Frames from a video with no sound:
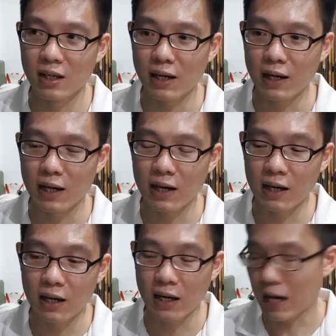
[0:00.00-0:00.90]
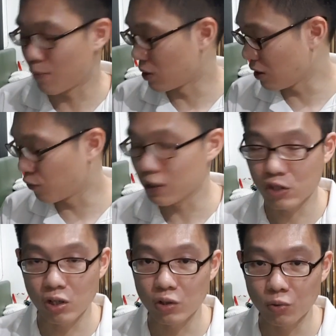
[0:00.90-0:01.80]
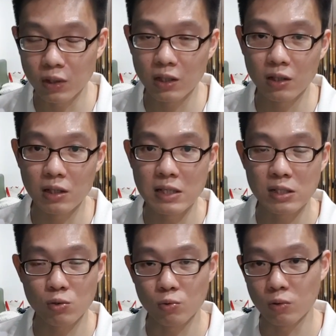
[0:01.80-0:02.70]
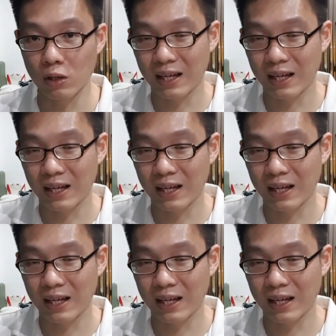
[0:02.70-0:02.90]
I believe what they're trying to do here is to